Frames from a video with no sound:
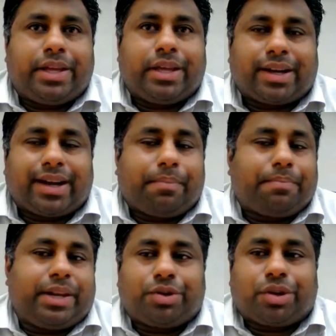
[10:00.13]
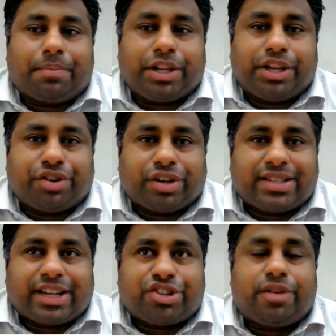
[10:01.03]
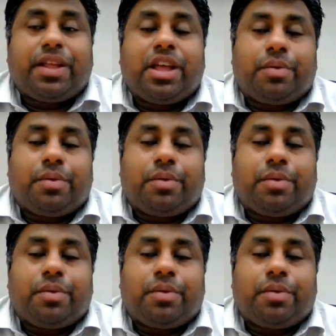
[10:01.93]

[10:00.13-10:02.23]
a company-to-company transaction